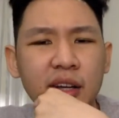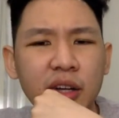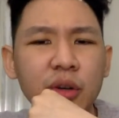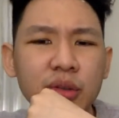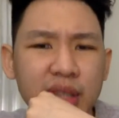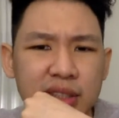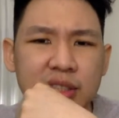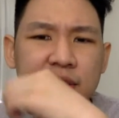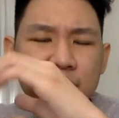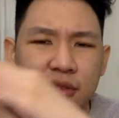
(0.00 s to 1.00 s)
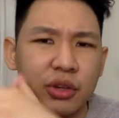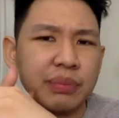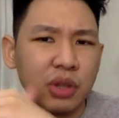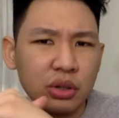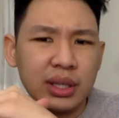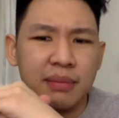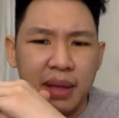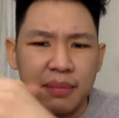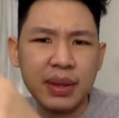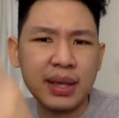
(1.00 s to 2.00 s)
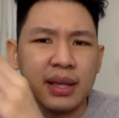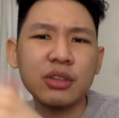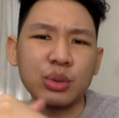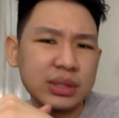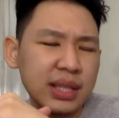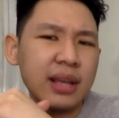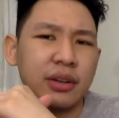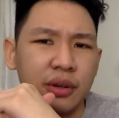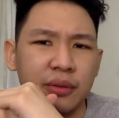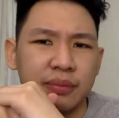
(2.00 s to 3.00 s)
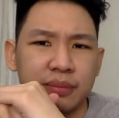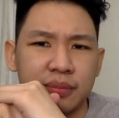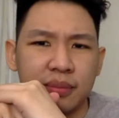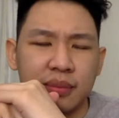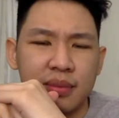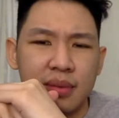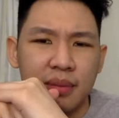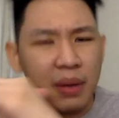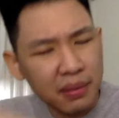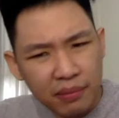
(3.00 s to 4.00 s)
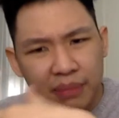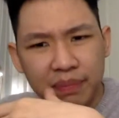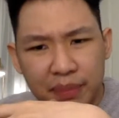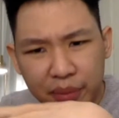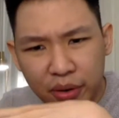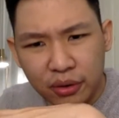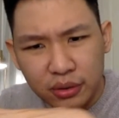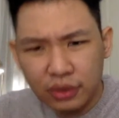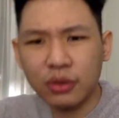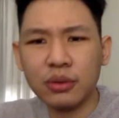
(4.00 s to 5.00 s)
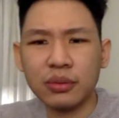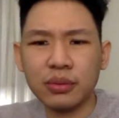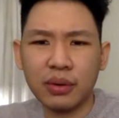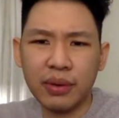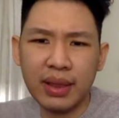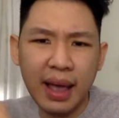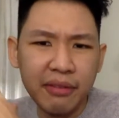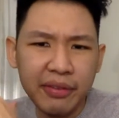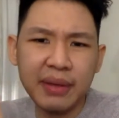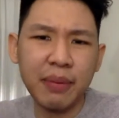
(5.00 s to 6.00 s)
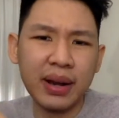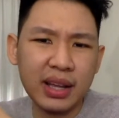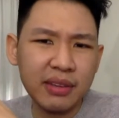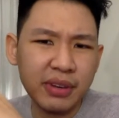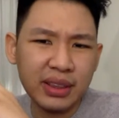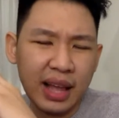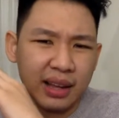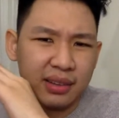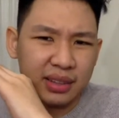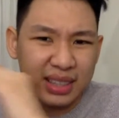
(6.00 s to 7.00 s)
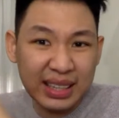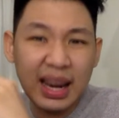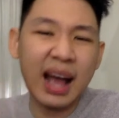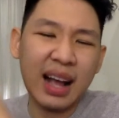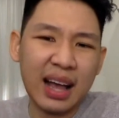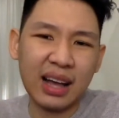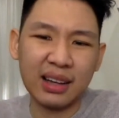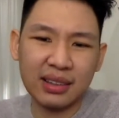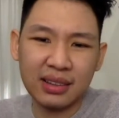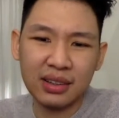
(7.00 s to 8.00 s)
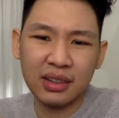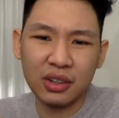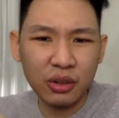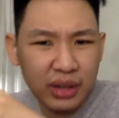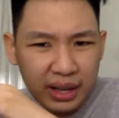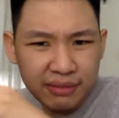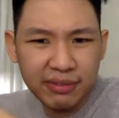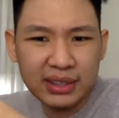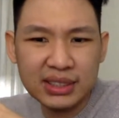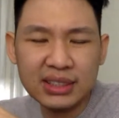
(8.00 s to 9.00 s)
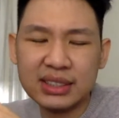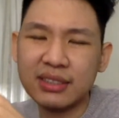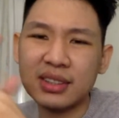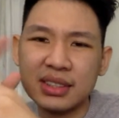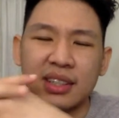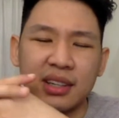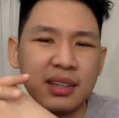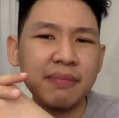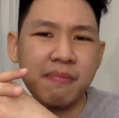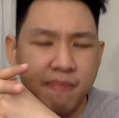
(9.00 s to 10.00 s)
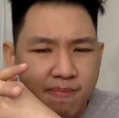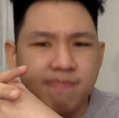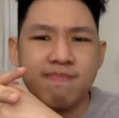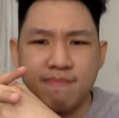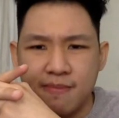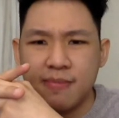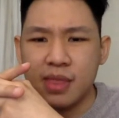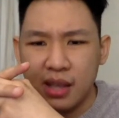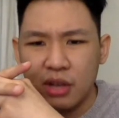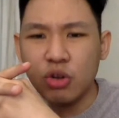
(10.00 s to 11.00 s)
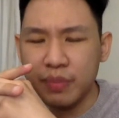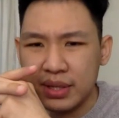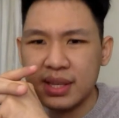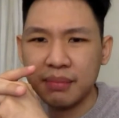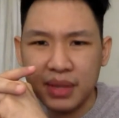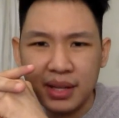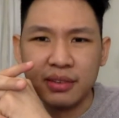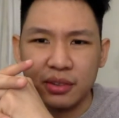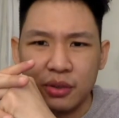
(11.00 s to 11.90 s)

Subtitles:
this crypto thing may be here to stay, When people, when everybody, even like Kananga, they are investing seriously in it, it could be something,